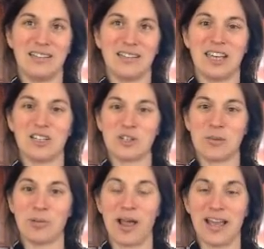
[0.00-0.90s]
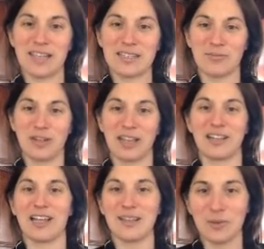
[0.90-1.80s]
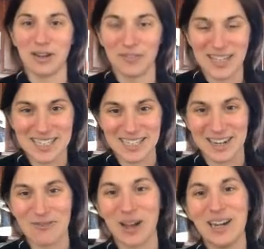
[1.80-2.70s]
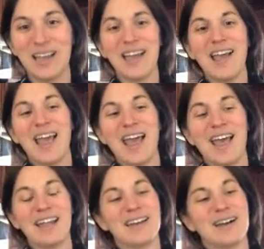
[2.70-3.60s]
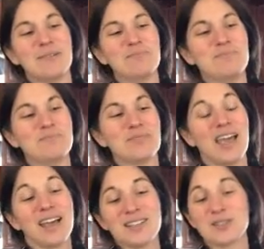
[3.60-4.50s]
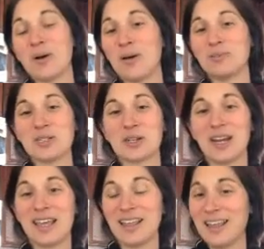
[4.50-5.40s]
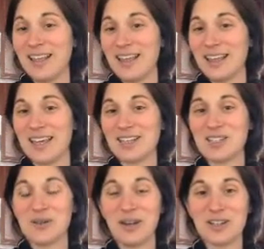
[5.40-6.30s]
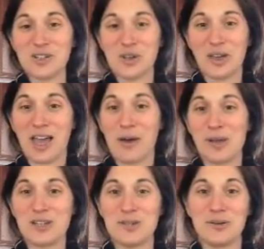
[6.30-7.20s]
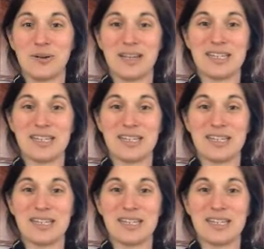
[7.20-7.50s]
kitchen appliance. I'm really glad that we invested in one. And yeah, so I'm just going to get to it and show you how I do